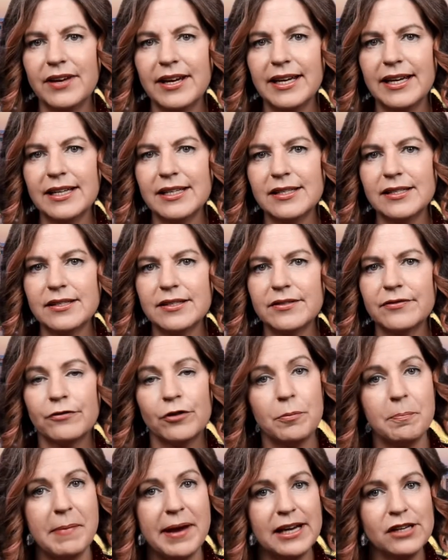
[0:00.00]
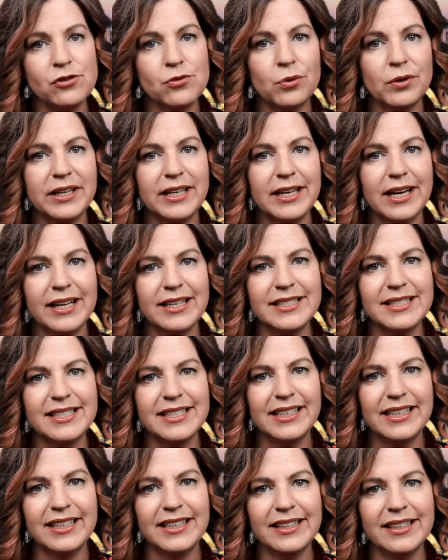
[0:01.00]
Vegas for May
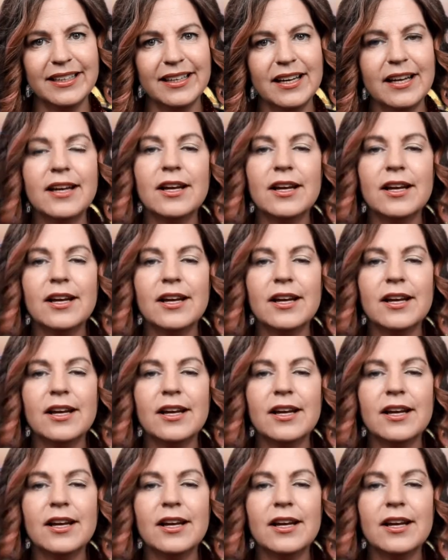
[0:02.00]
2019?